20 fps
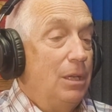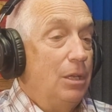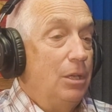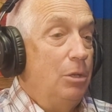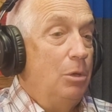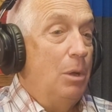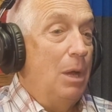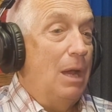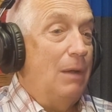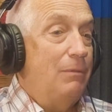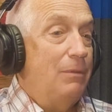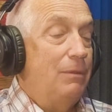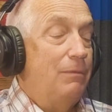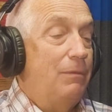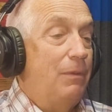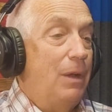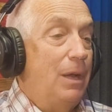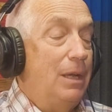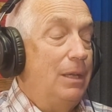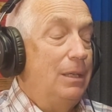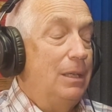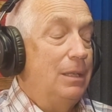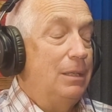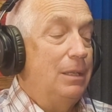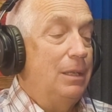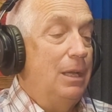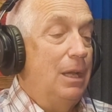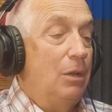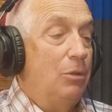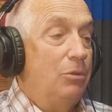you have to find that
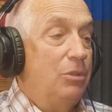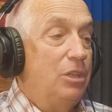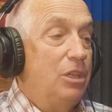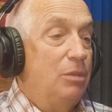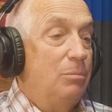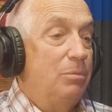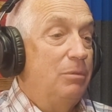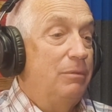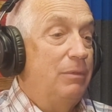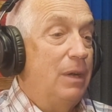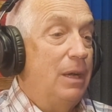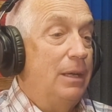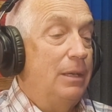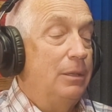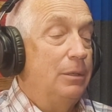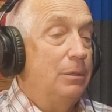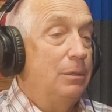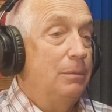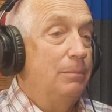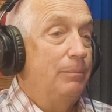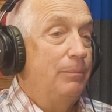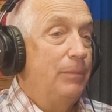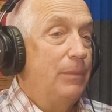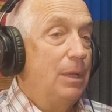the healthcare provider